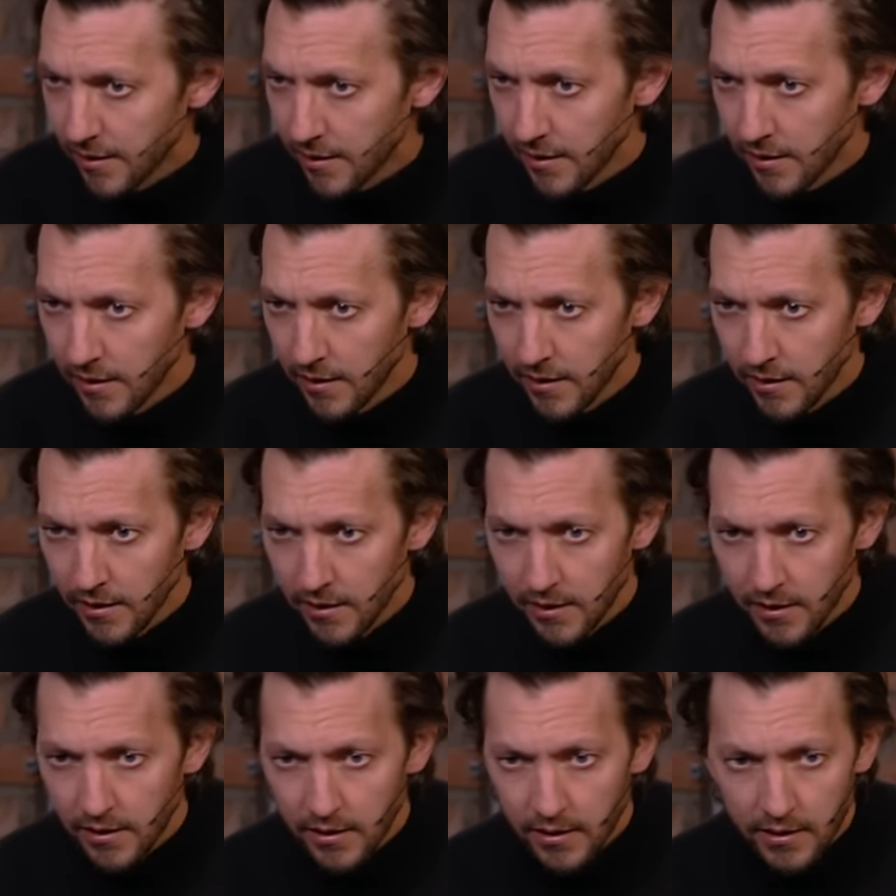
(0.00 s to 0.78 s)

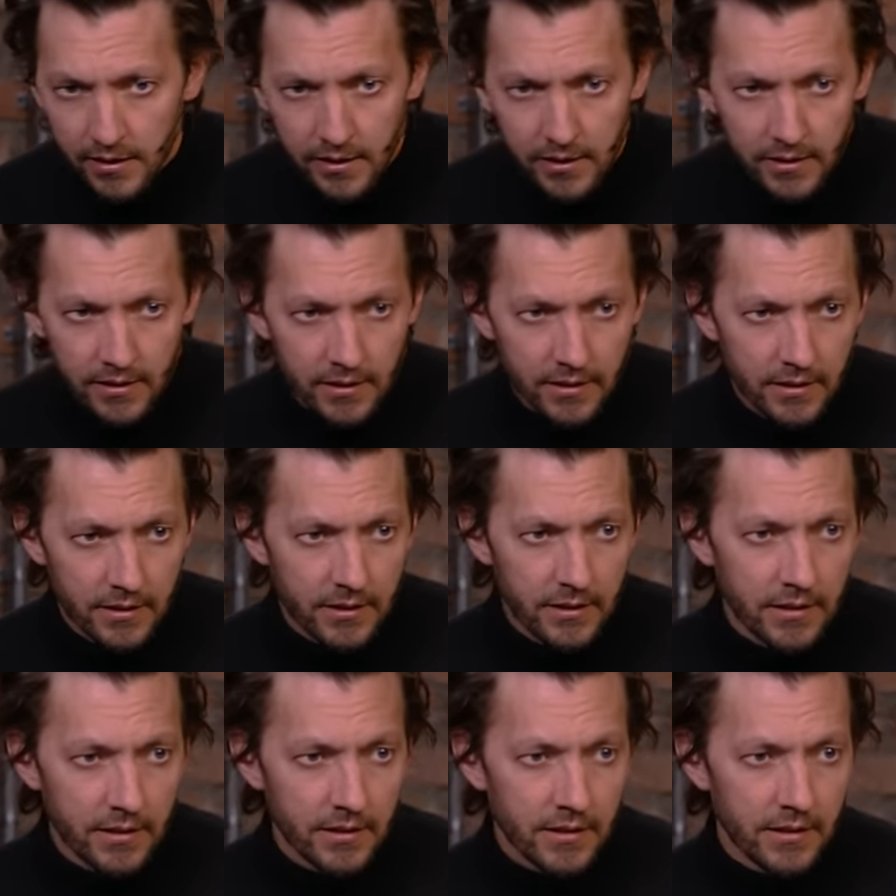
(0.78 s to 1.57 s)

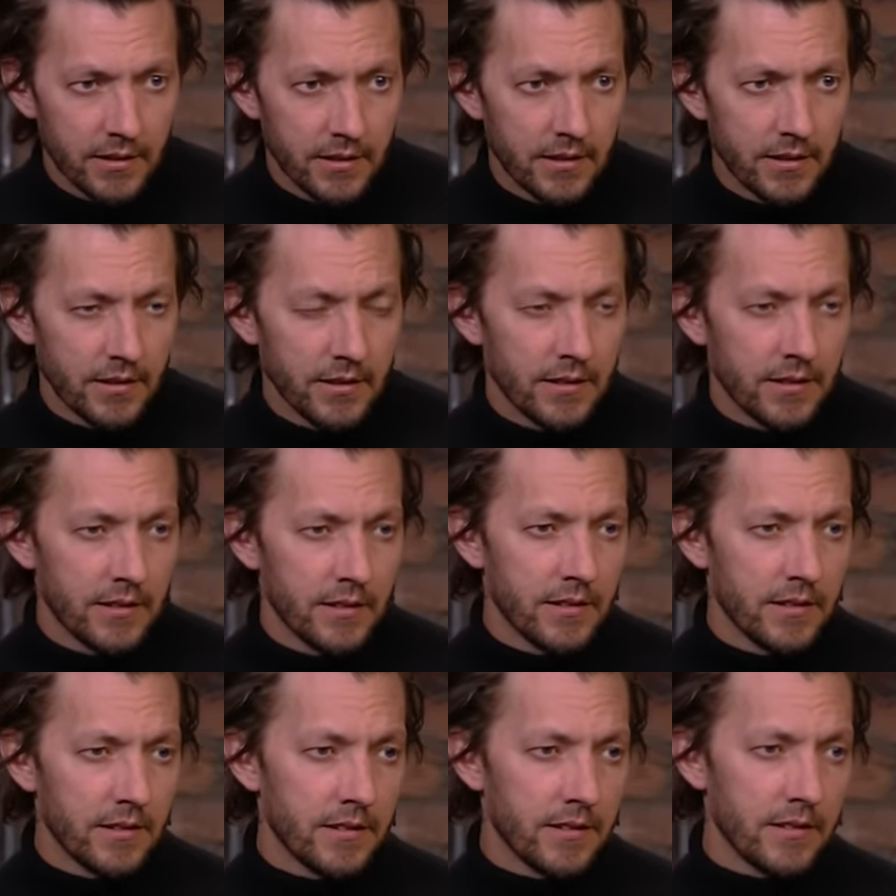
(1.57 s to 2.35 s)

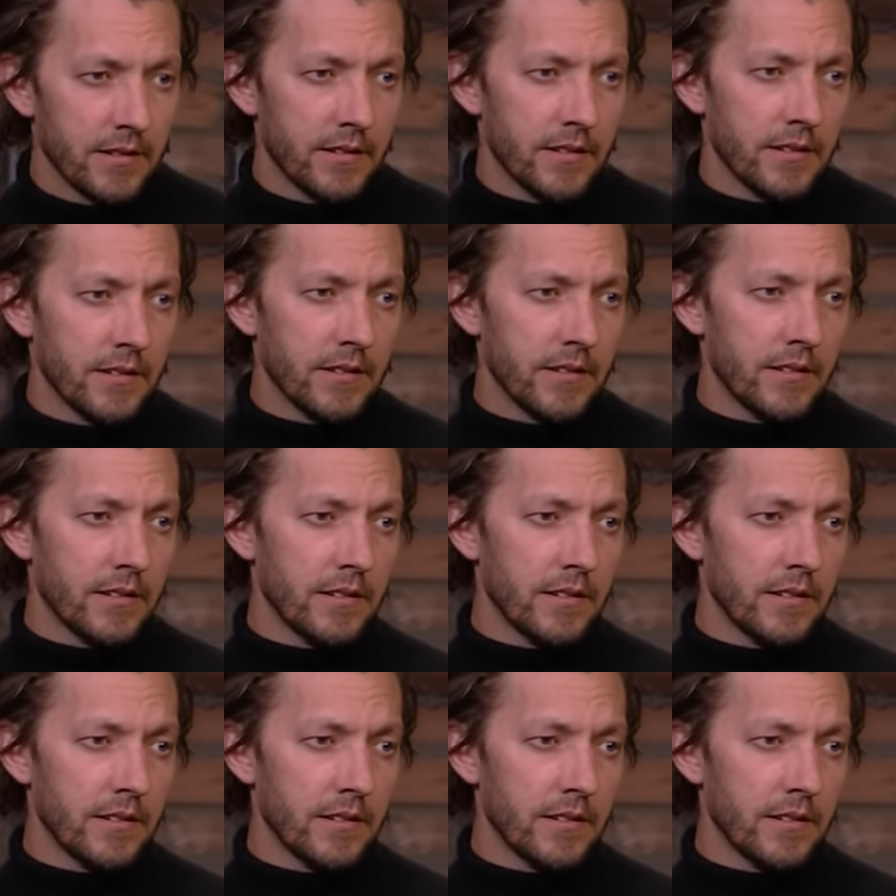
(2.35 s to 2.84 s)
Nothing is said.